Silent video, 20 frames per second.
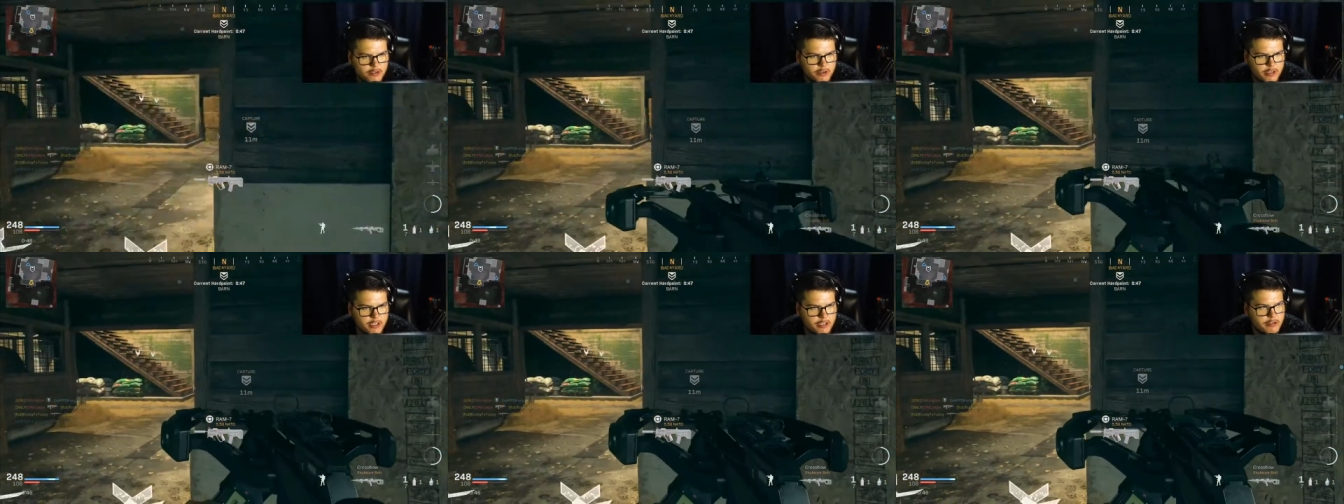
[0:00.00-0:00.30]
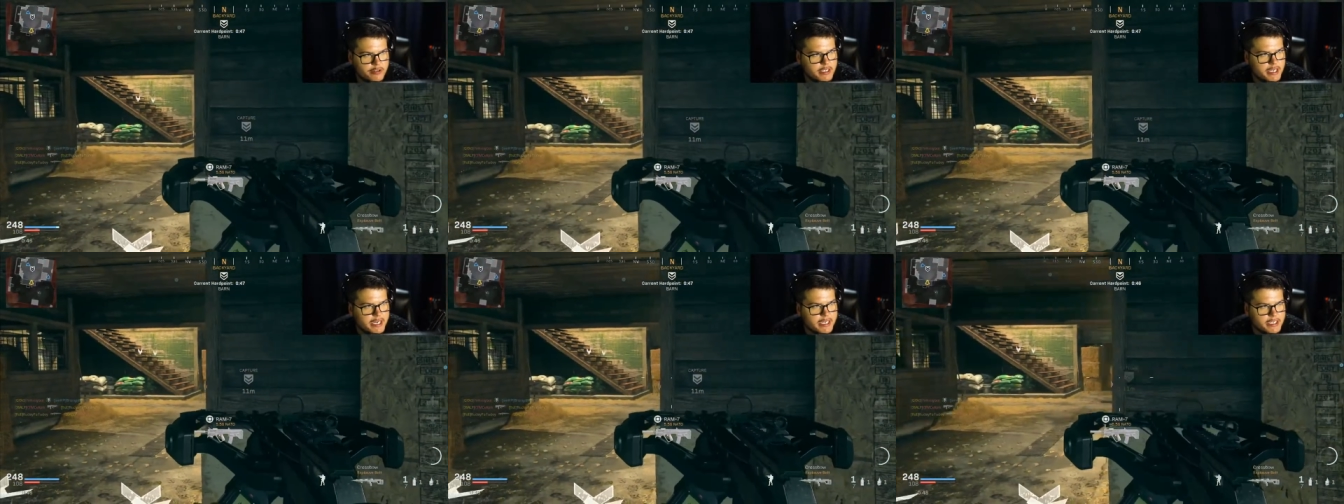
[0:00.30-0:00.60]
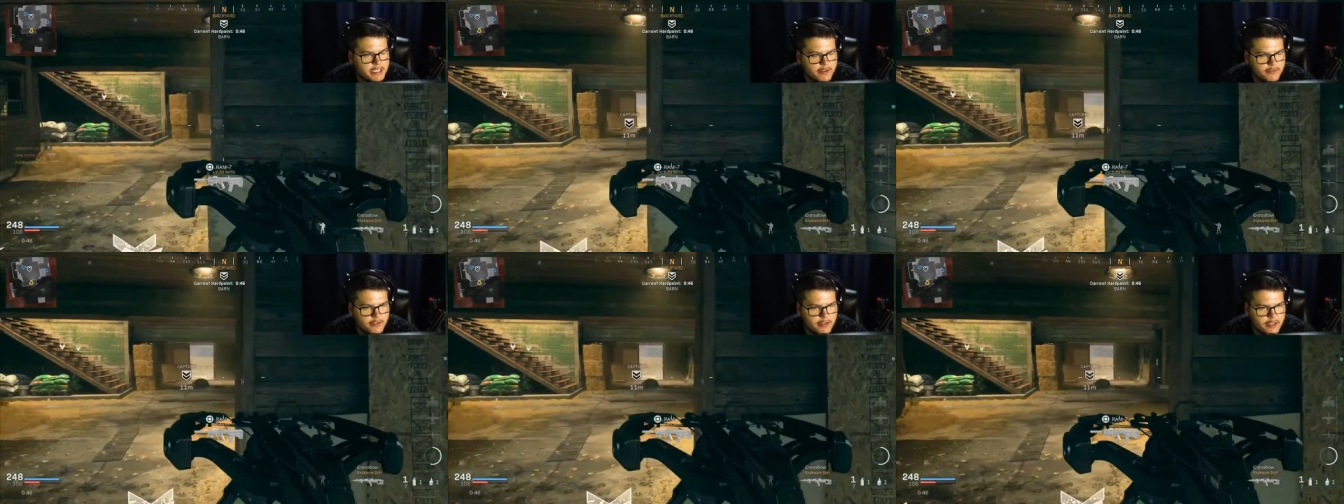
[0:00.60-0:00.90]
only two
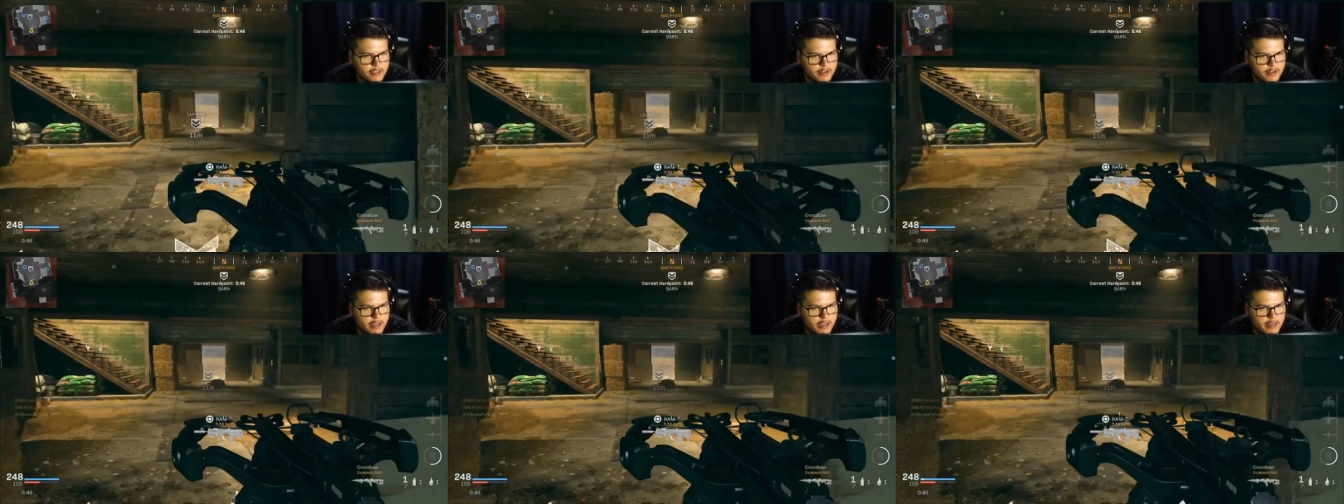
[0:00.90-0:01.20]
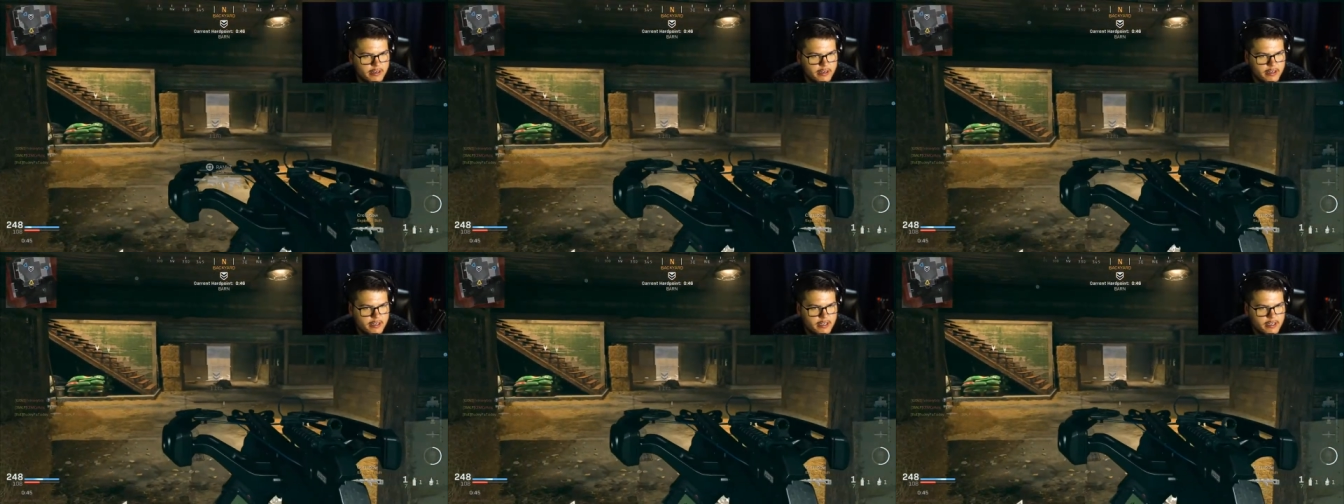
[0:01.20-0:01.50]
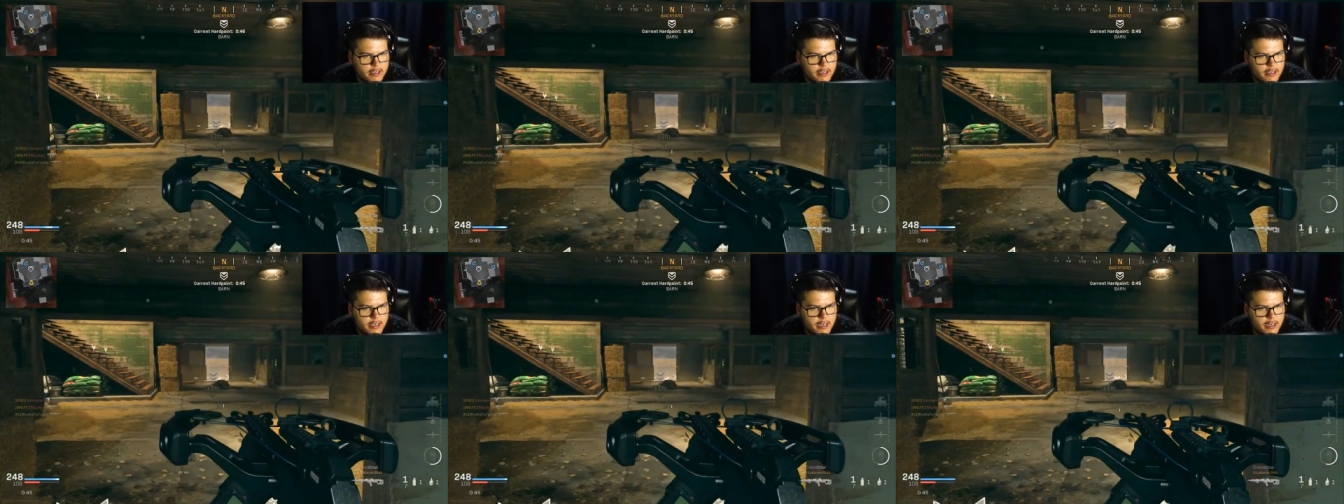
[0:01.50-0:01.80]
seconds left on the clock.
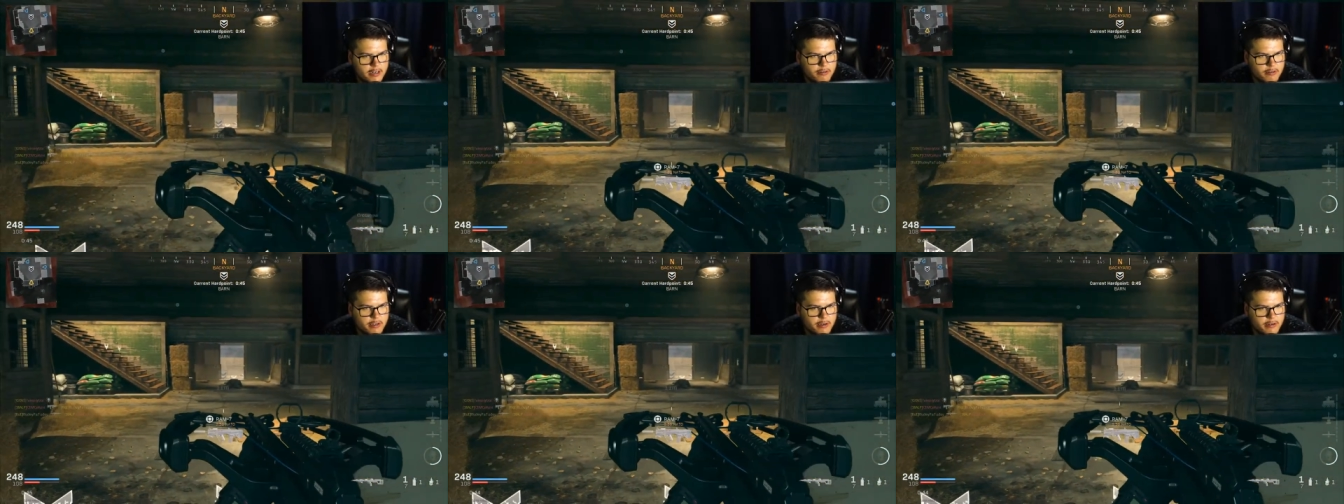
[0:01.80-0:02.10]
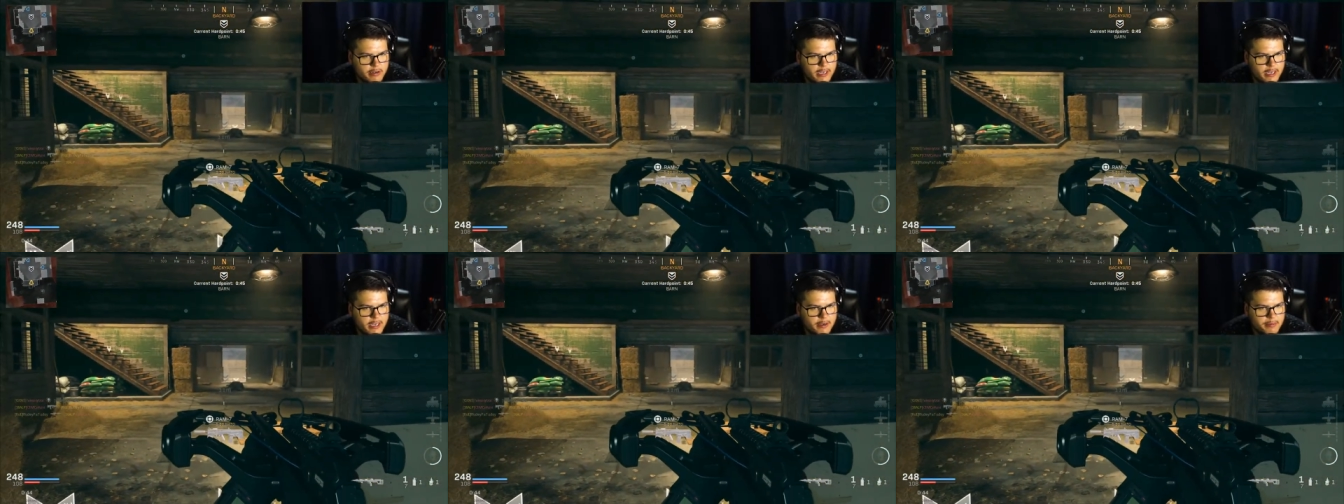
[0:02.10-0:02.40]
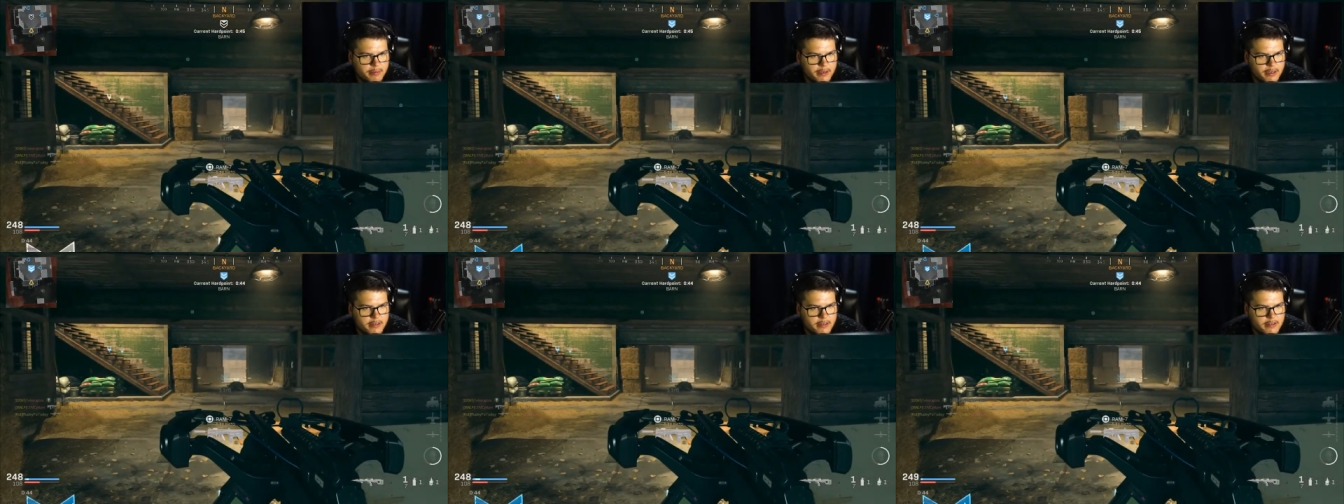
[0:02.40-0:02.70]
I don't really want to
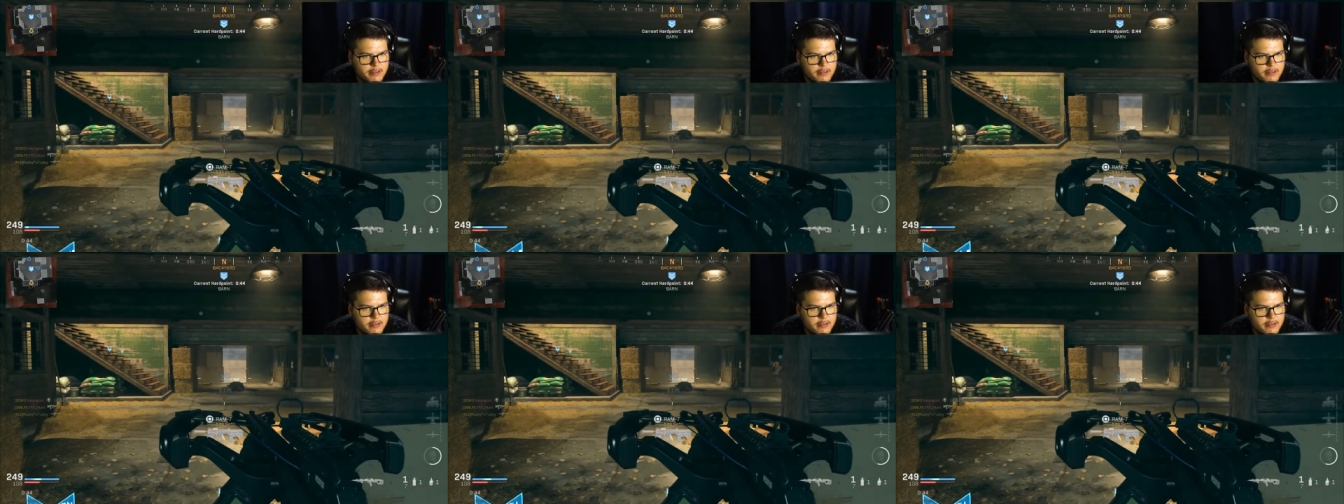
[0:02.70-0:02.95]
hop in.